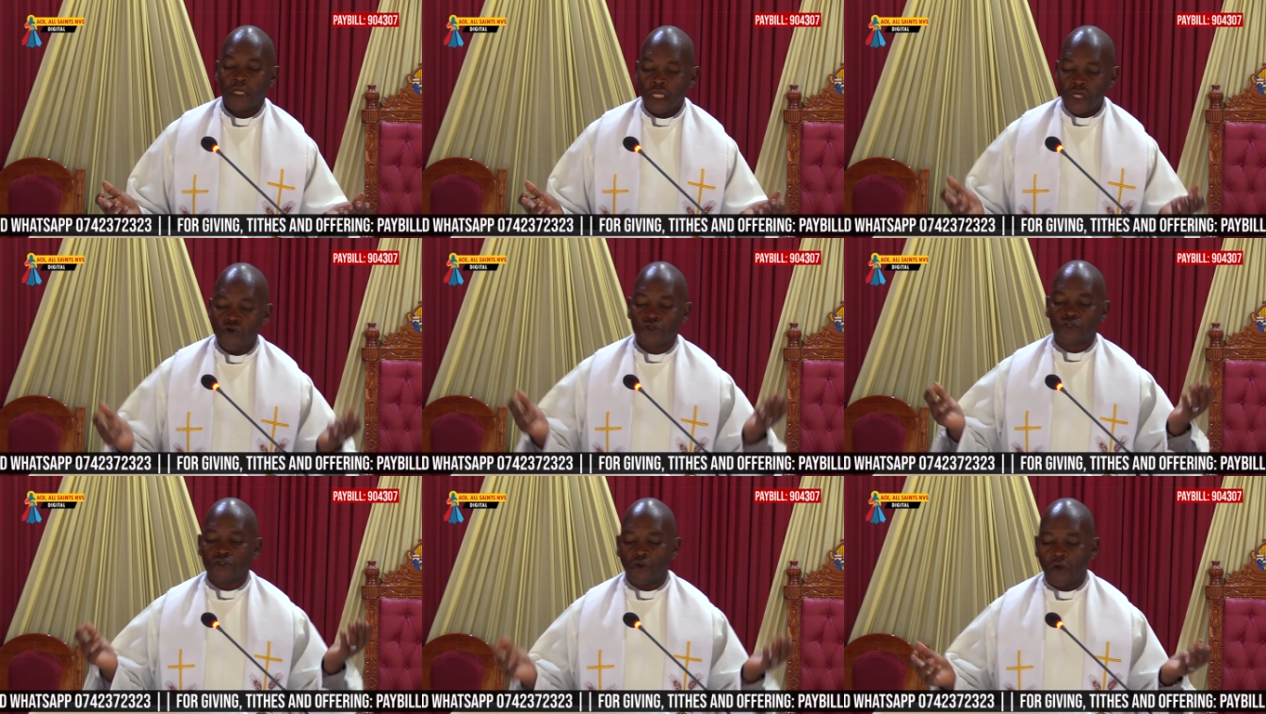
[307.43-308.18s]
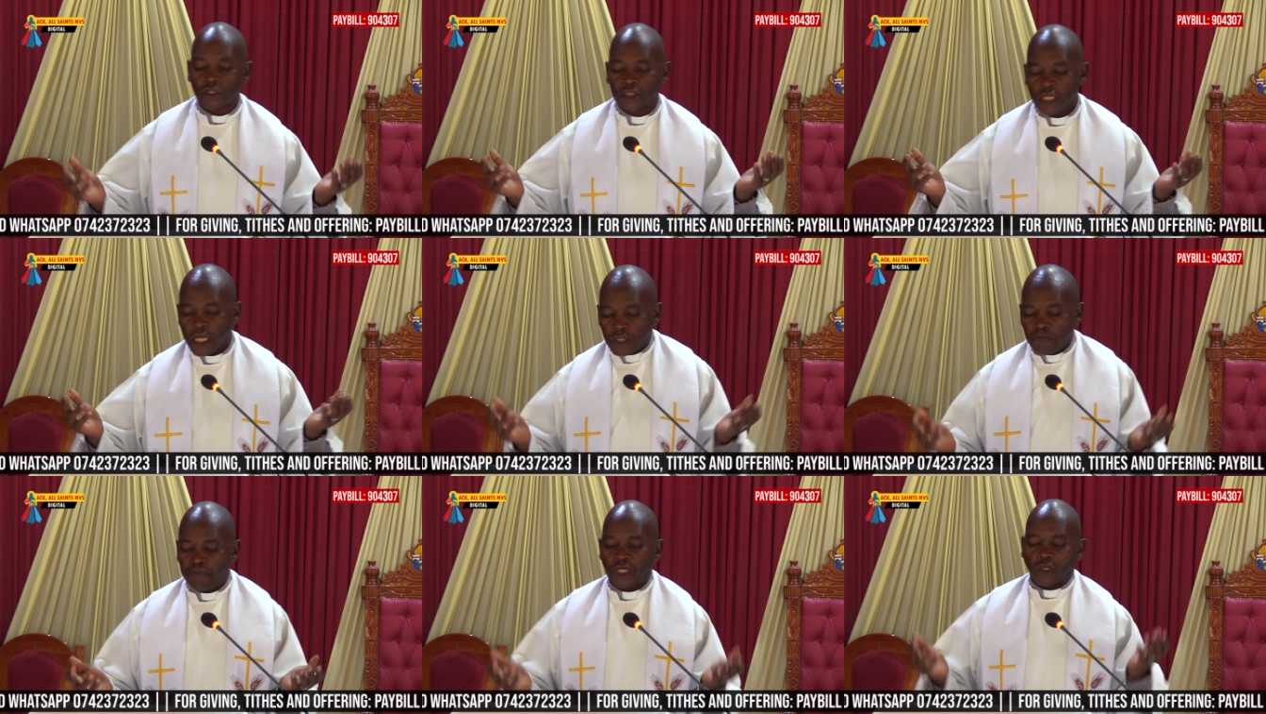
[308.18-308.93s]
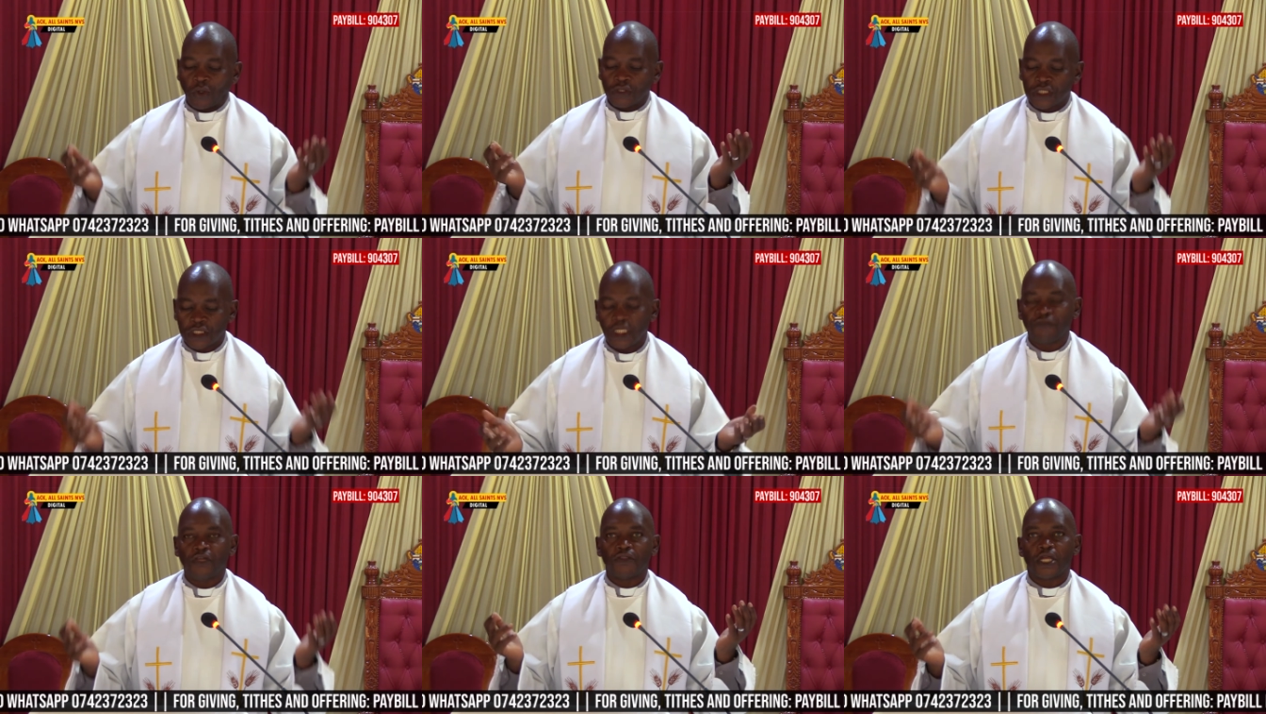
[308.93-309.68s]
He would not be
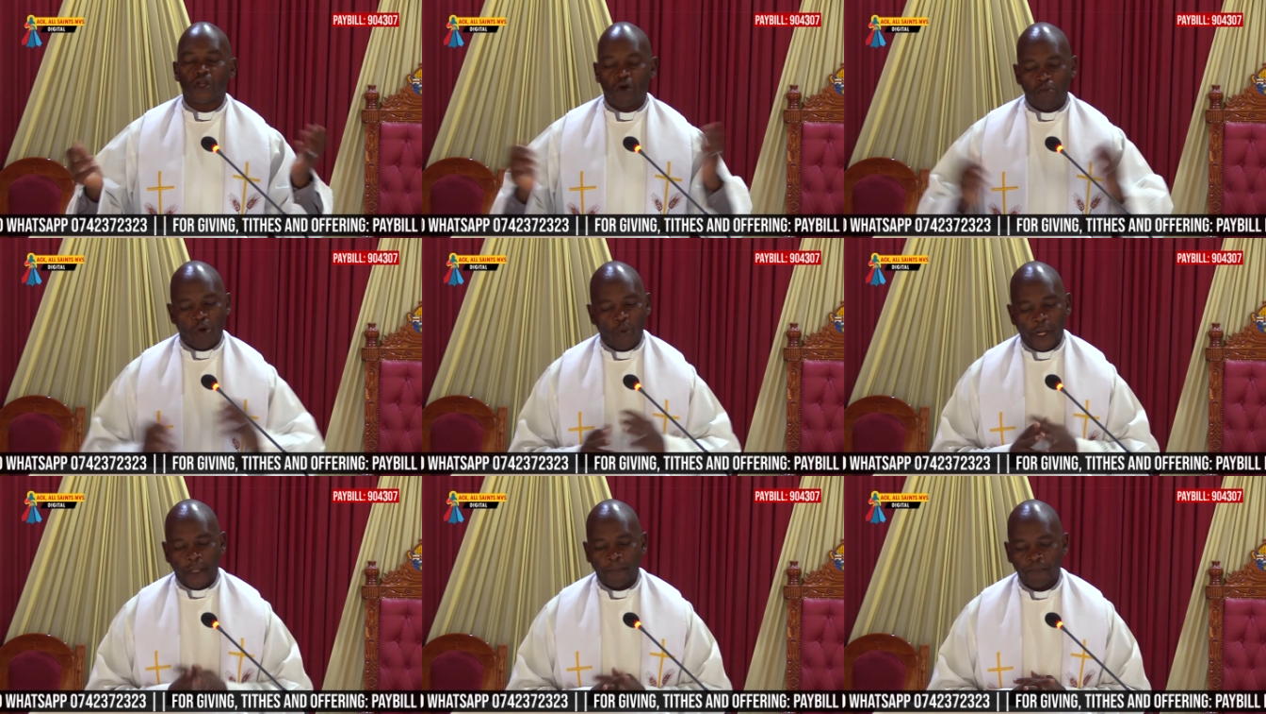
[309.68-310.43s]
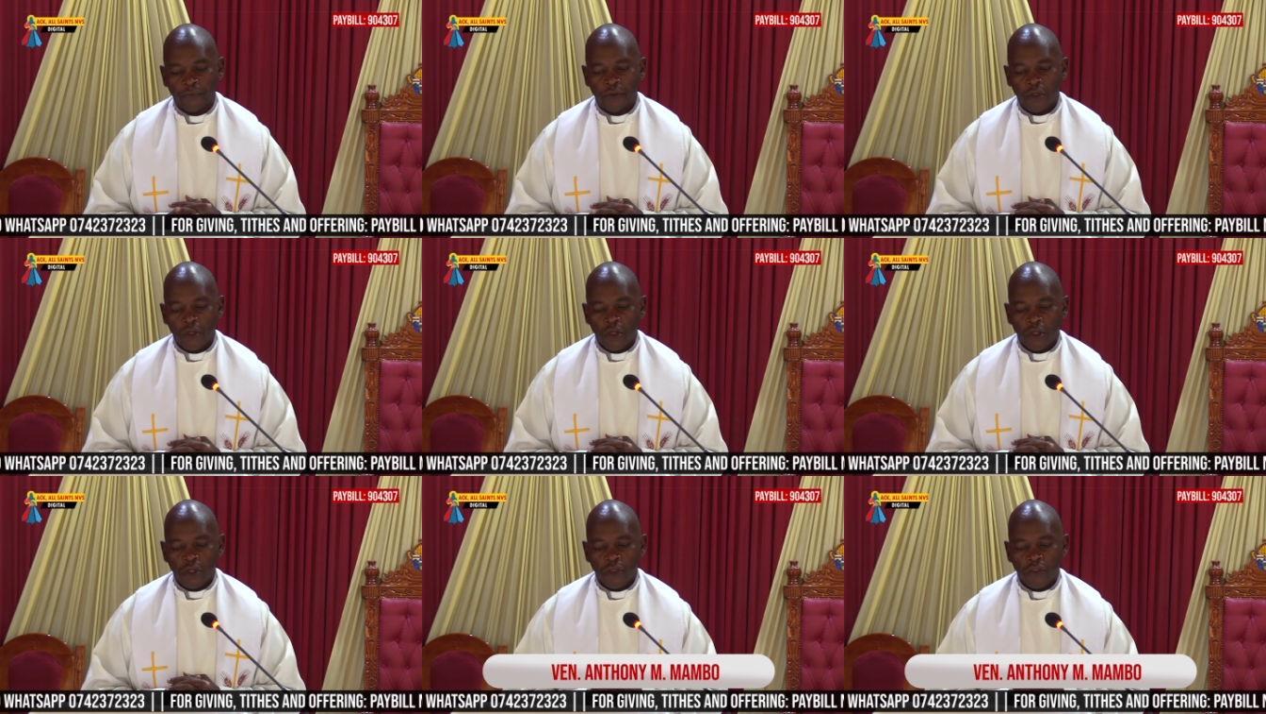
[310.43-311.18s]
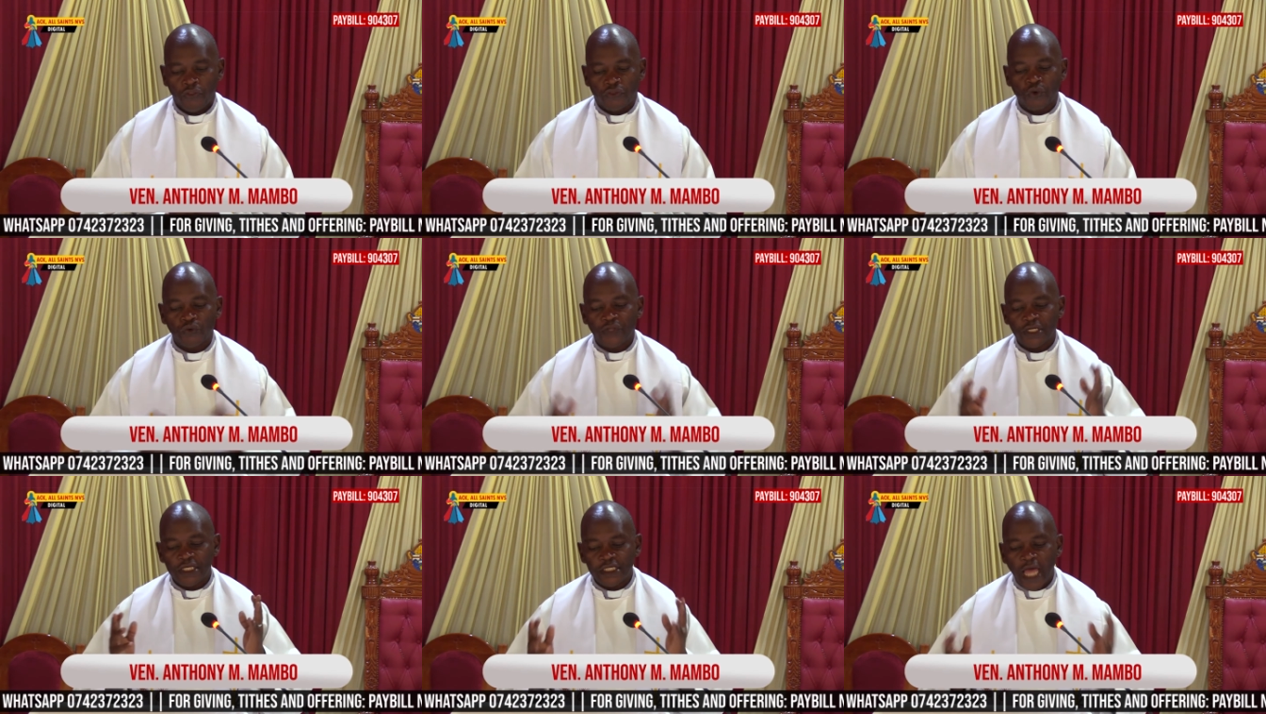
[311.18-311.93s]
conceived in the normal way. Through
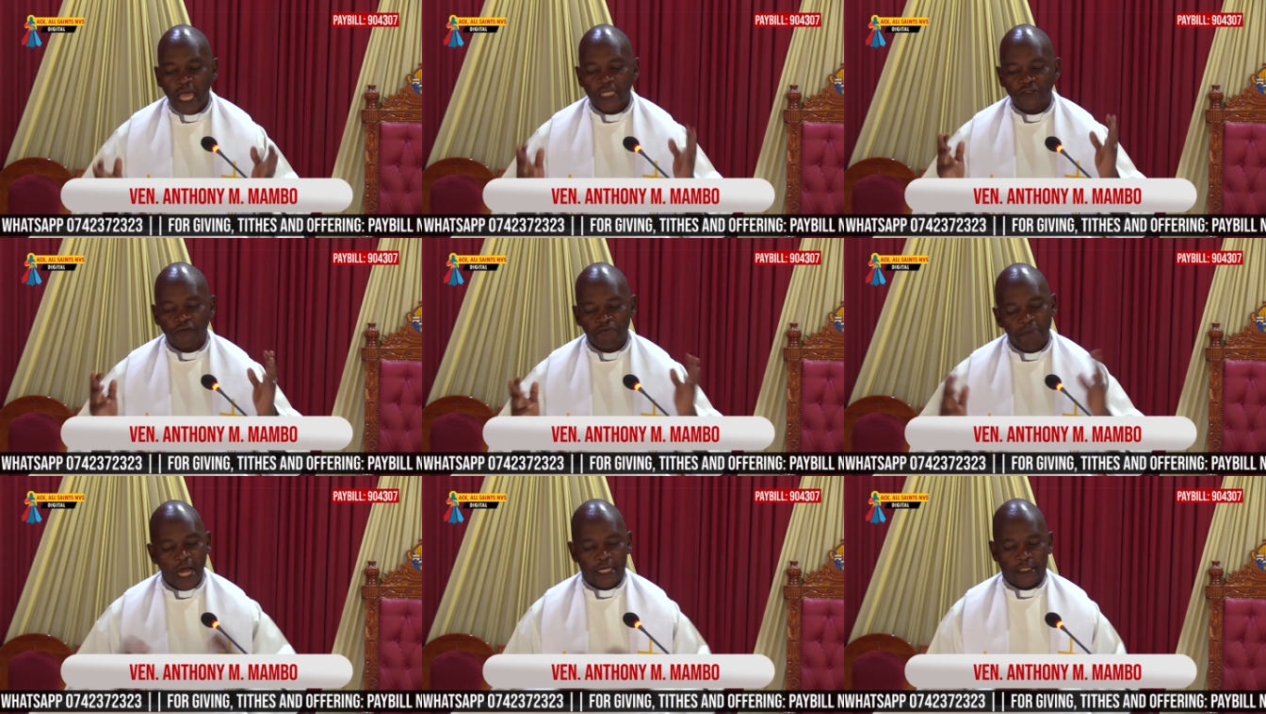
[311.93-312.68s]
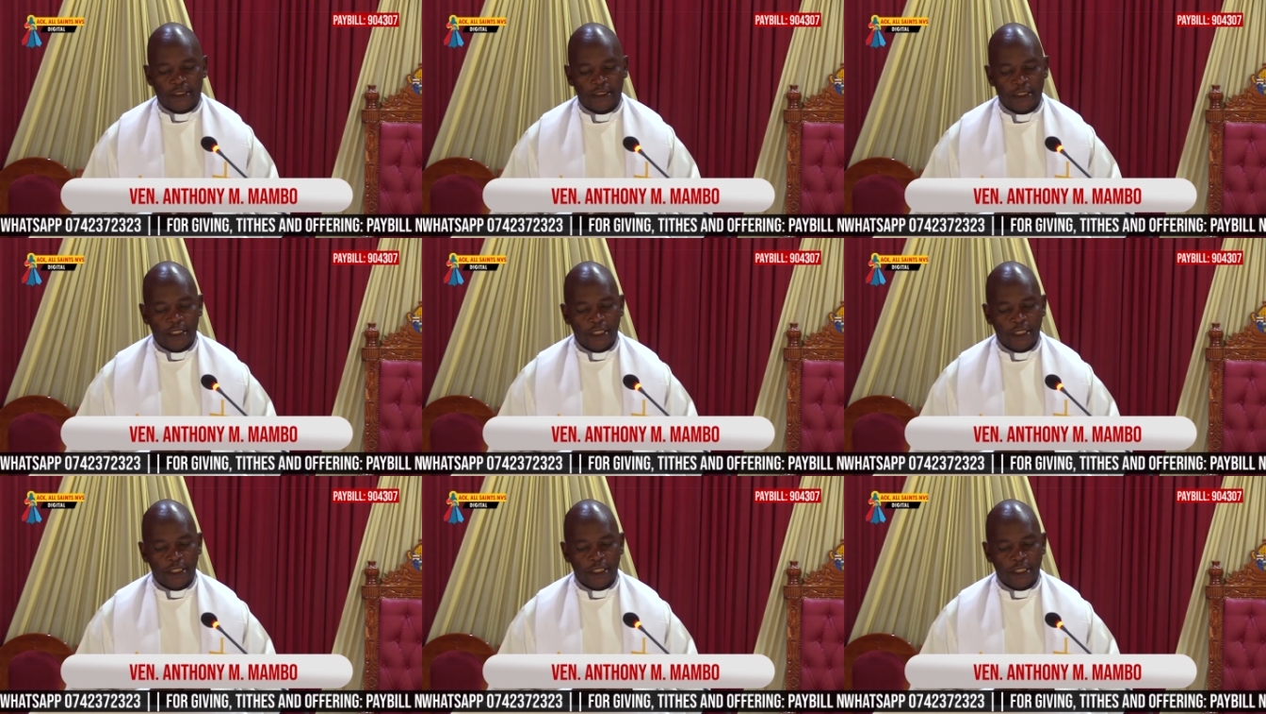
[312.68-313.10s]
the desires of man,